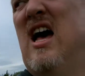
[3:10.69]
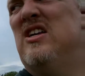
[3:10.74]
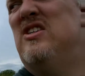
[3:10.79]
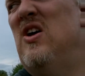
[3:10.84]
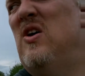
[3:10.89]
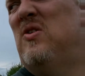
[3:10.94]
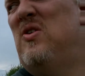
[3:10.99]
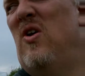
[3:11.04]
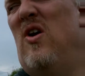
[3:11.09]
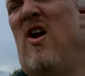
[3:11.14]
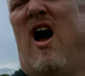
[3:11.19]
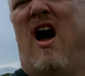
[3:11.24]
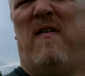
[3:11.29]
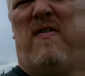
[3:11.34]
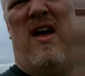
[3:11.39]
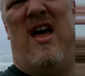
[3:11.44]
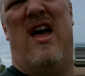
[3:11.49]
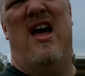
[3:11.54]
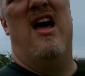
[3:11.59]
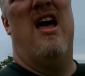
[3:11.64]
So turn
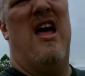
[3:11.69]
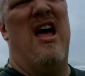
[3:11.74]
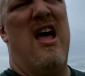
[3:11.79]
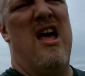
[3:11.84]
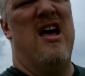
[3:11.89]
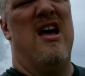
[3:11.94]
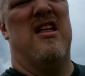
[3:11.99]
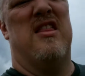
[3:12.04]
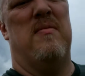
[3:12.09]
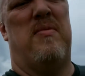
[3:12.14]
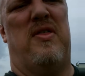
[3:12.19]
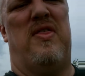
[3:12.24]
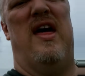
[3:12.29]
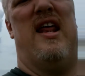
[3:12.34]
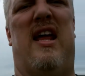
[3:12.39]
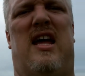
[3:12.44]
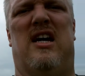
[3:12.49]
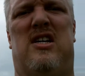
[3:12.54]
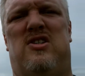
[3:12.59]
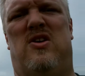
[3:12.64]
off the
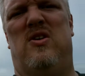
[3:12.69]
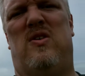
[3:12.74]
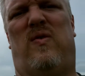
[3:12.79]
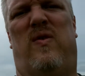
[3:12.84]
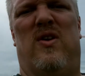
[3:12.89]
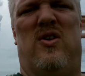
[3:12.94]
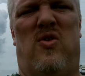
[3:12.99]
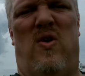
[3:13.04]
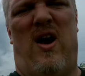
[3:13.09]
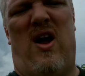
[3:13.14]
pathetic excuse for a